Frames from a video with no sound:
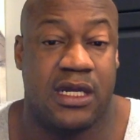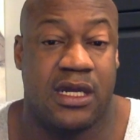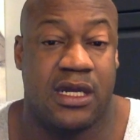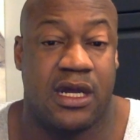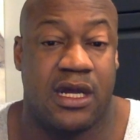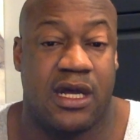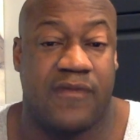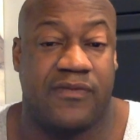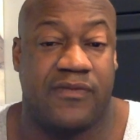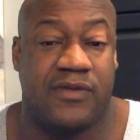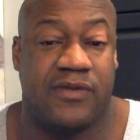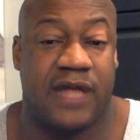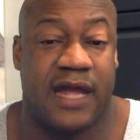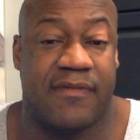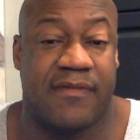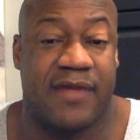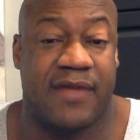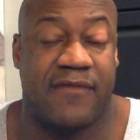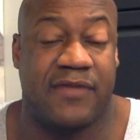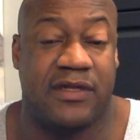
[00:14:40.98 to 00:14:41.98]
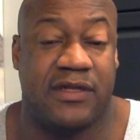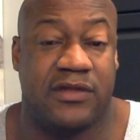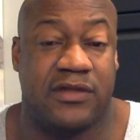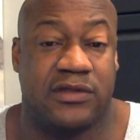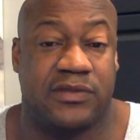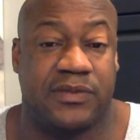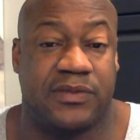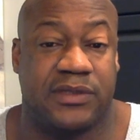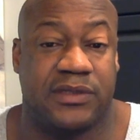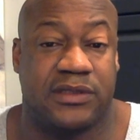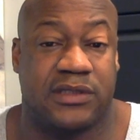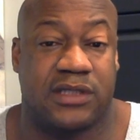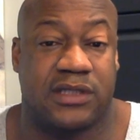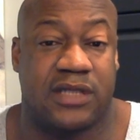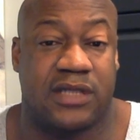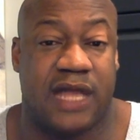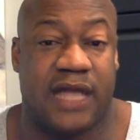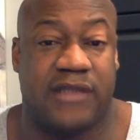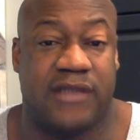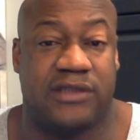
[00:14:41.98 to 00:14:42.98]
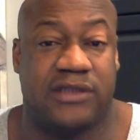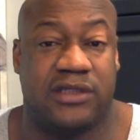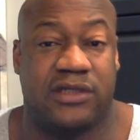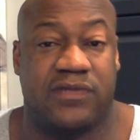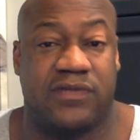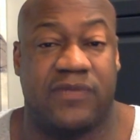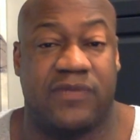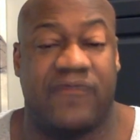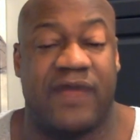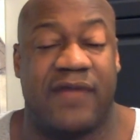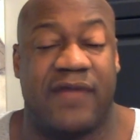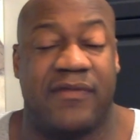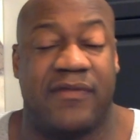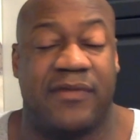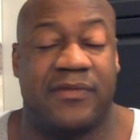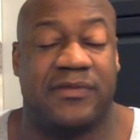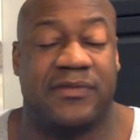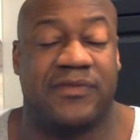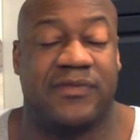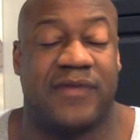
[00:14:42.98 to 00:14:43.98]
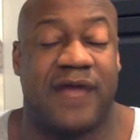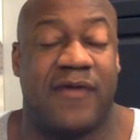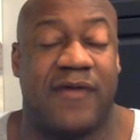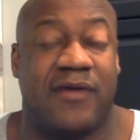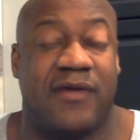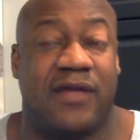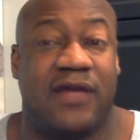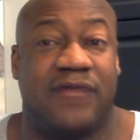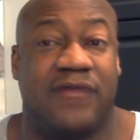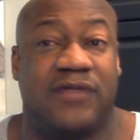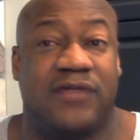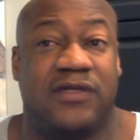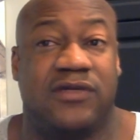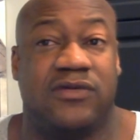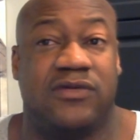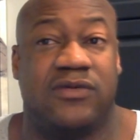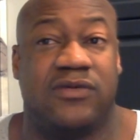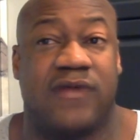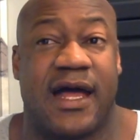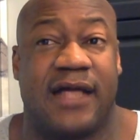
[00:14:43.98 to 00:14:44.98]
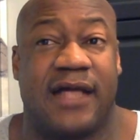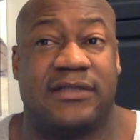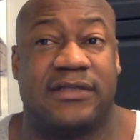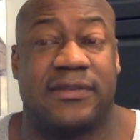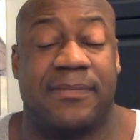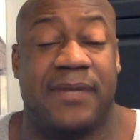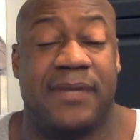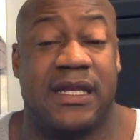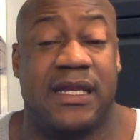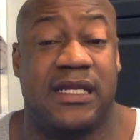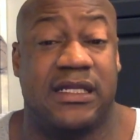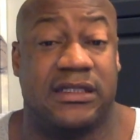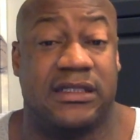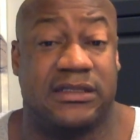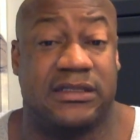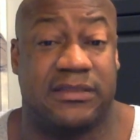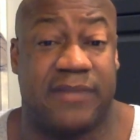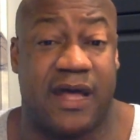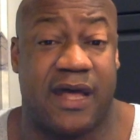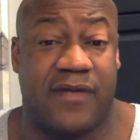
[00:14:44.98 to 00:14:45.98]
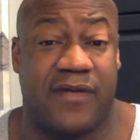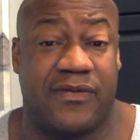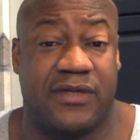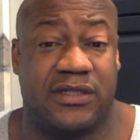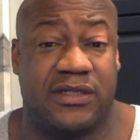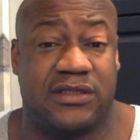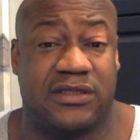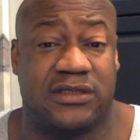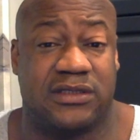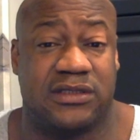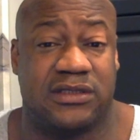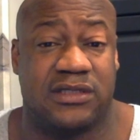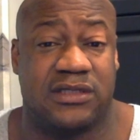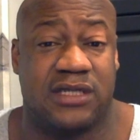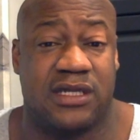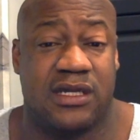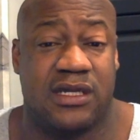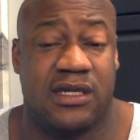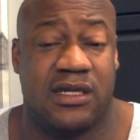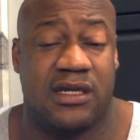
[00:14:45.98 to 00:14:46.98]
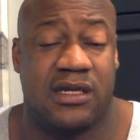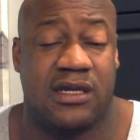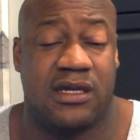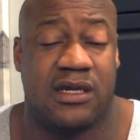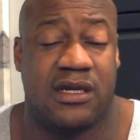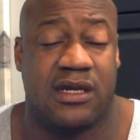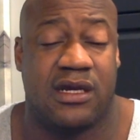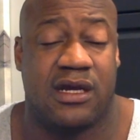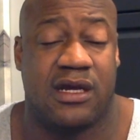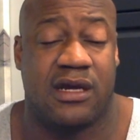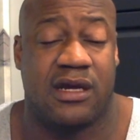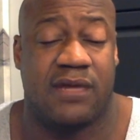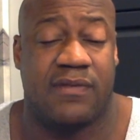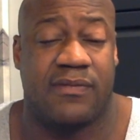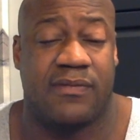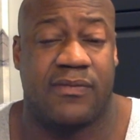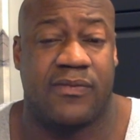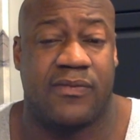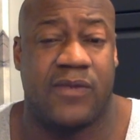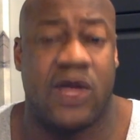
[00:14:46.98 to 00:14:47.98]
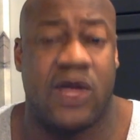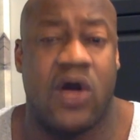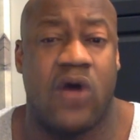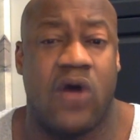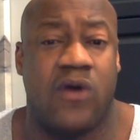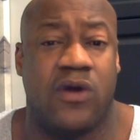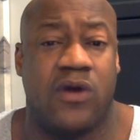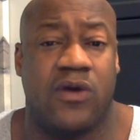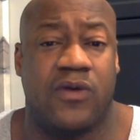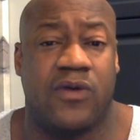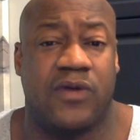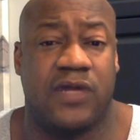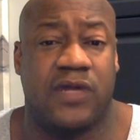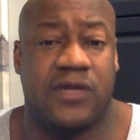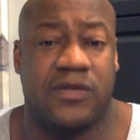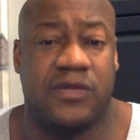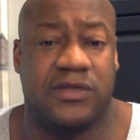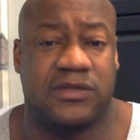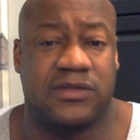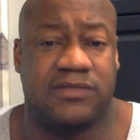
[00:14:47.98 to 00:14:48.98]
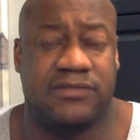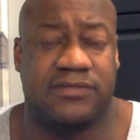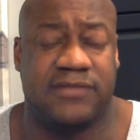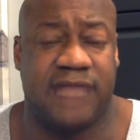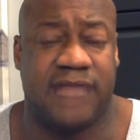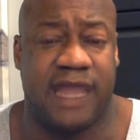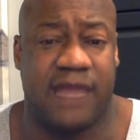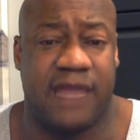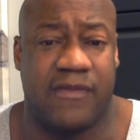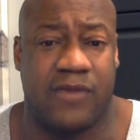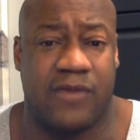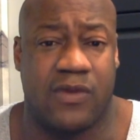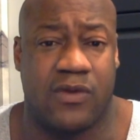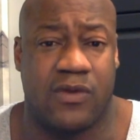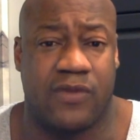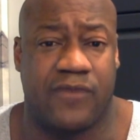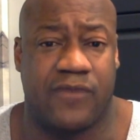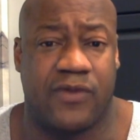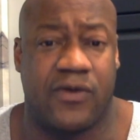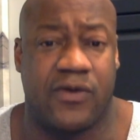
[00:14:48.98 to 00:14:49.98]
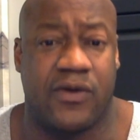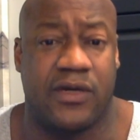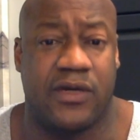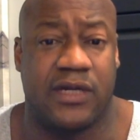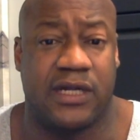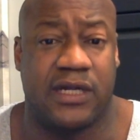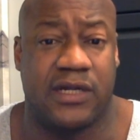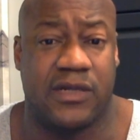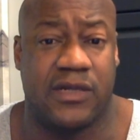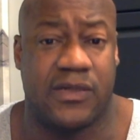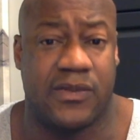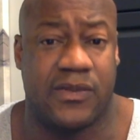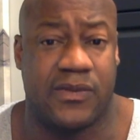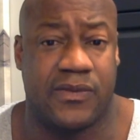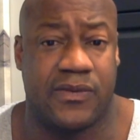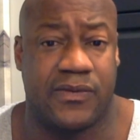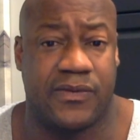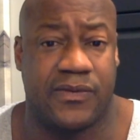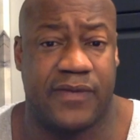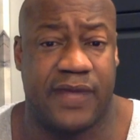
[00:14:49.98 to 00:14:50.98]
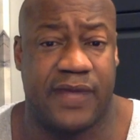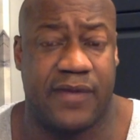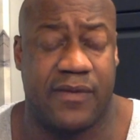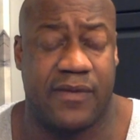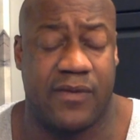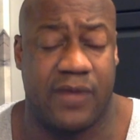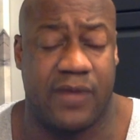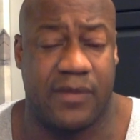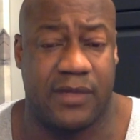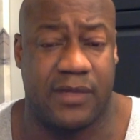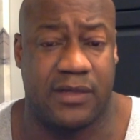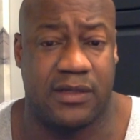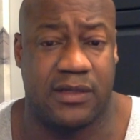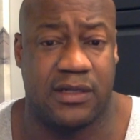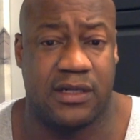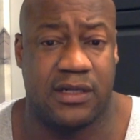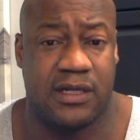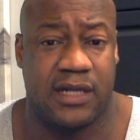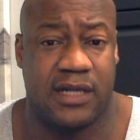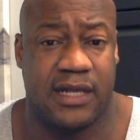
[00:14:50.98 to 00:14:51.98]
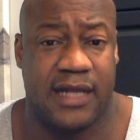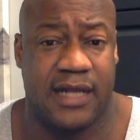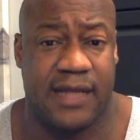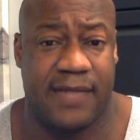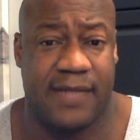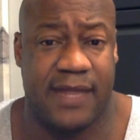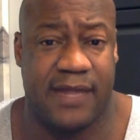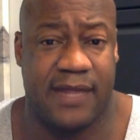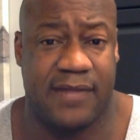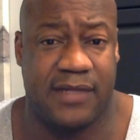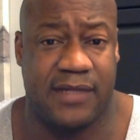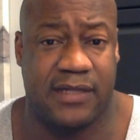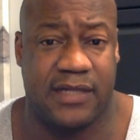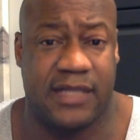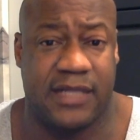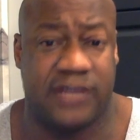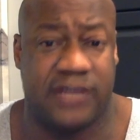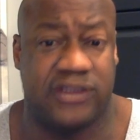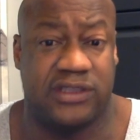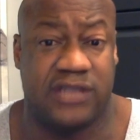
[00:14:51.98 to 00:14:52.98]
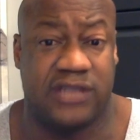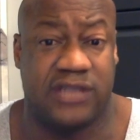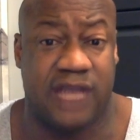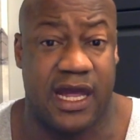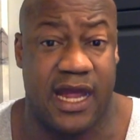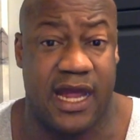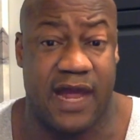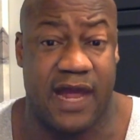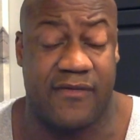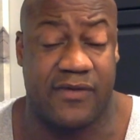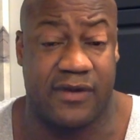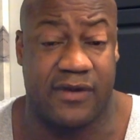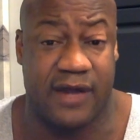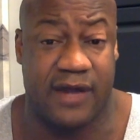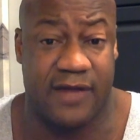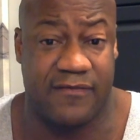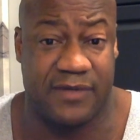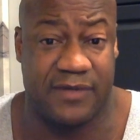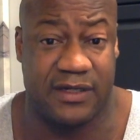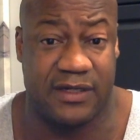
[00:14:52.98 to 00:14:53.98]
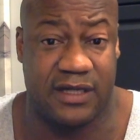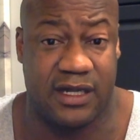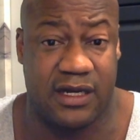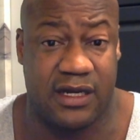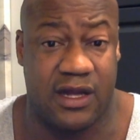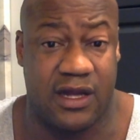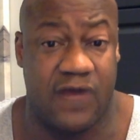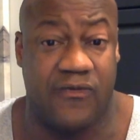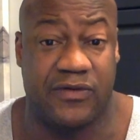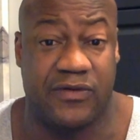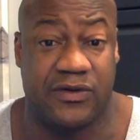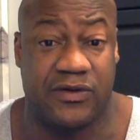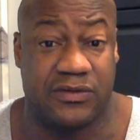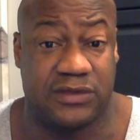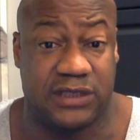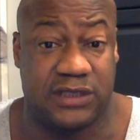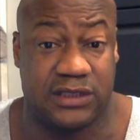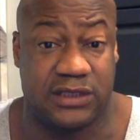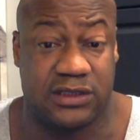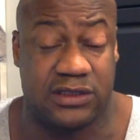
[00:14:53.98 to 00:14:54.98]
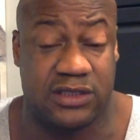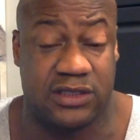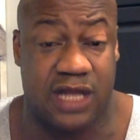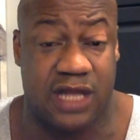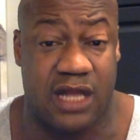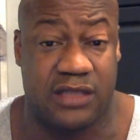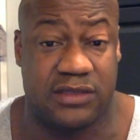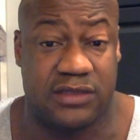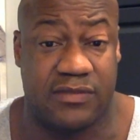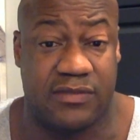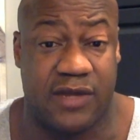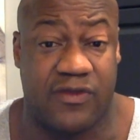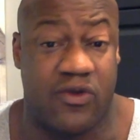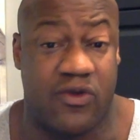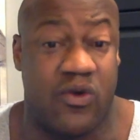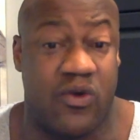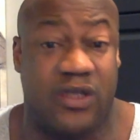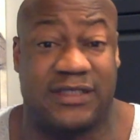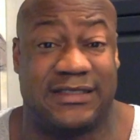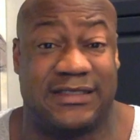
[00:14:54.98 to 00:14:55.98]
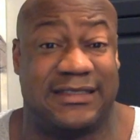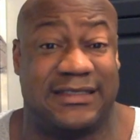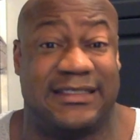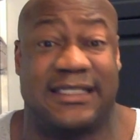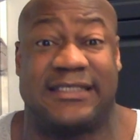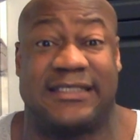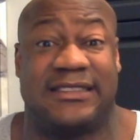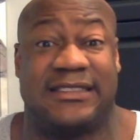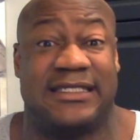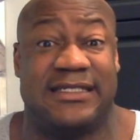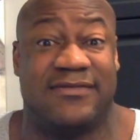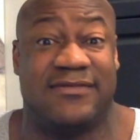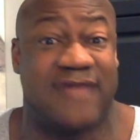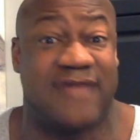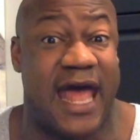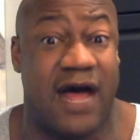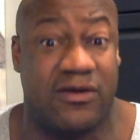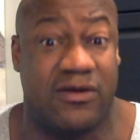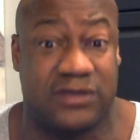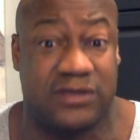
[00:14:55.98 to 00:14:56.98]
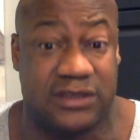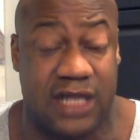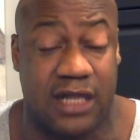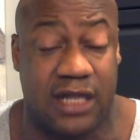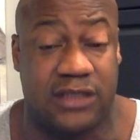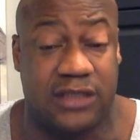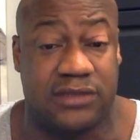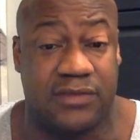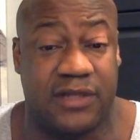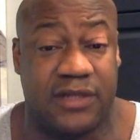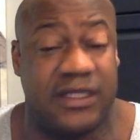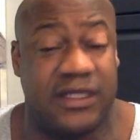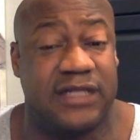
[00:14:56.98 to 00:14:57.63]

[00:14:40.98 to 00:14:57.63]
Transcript: Uh, if you like my videos, please click like, share them with family members. I would love to hear you guys' opinions about this. Um, we all know that he was dead wrong for going to kill that woman and that baby. That should not ever have been done over no $600 a month or $16,000 a month.